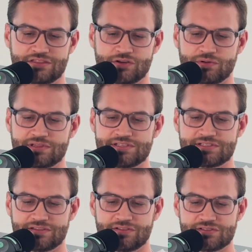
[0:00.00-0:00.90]
they're
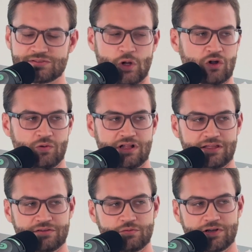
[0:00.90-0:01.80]
releasing this smart
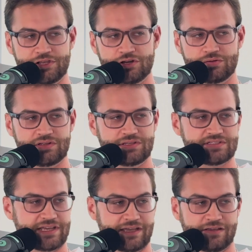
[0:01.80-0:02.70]
wallet where you don't need
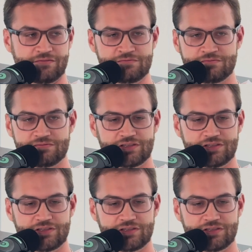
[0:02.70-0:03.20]
to have,